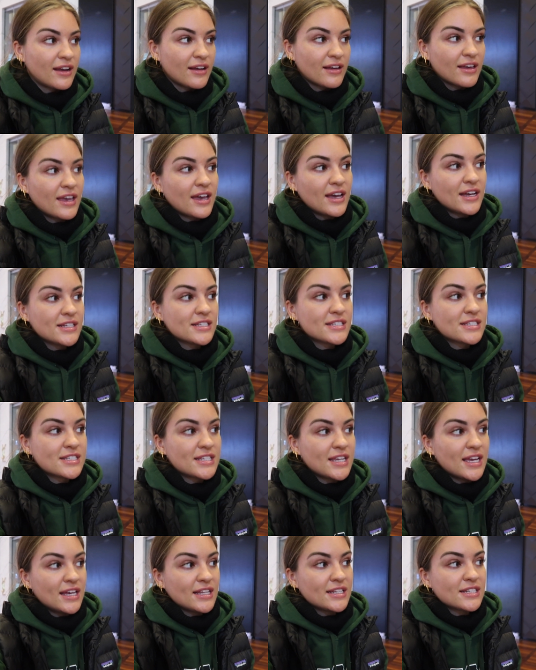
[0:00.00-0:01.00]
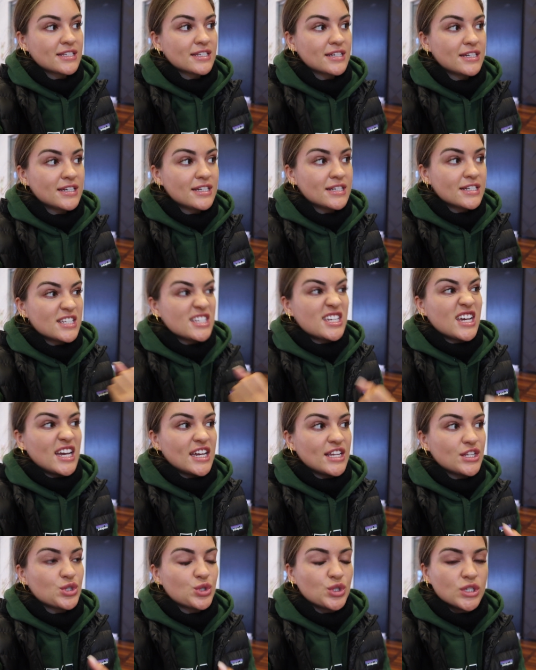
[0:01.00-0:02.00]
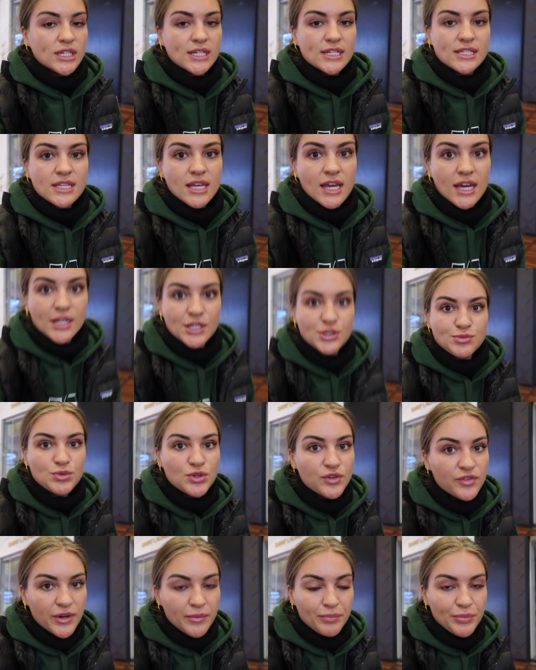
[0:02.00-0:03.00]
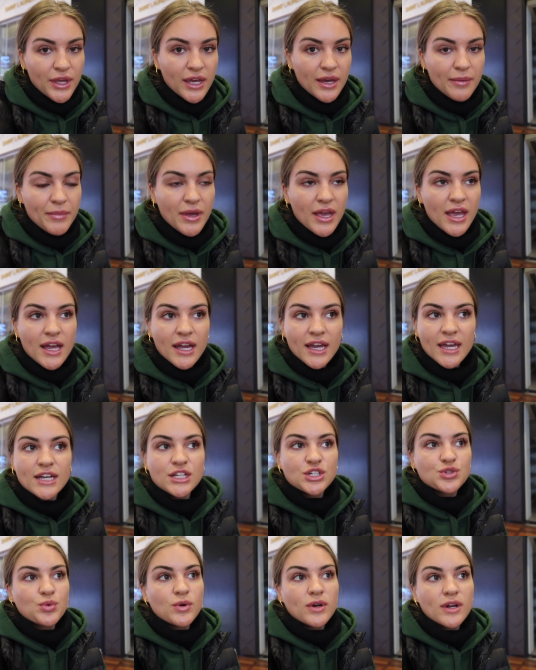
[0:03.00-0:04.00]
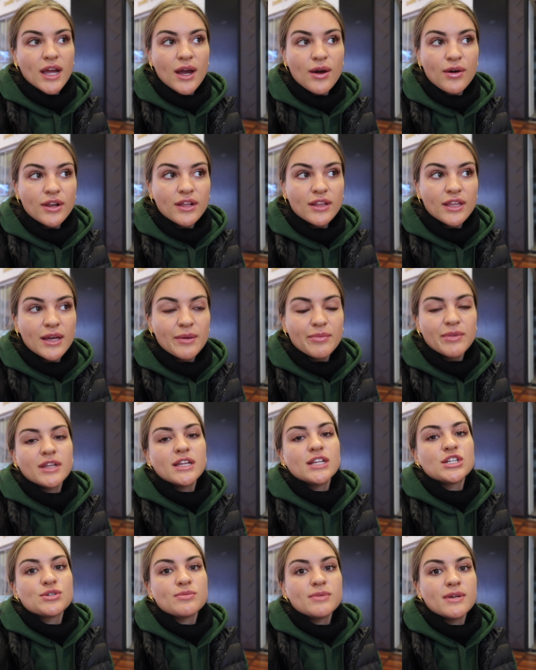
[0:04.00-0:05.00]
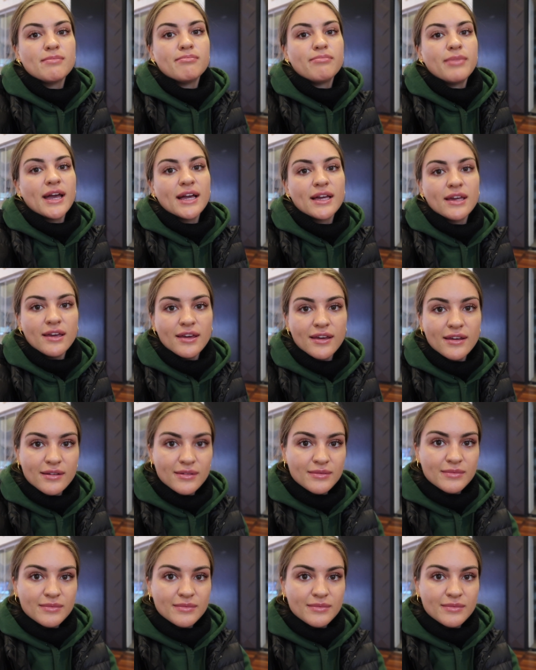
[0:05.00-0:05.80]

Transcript: I can't stand tight hoodies. Can't move in them, can't work out in them. They need to be baggy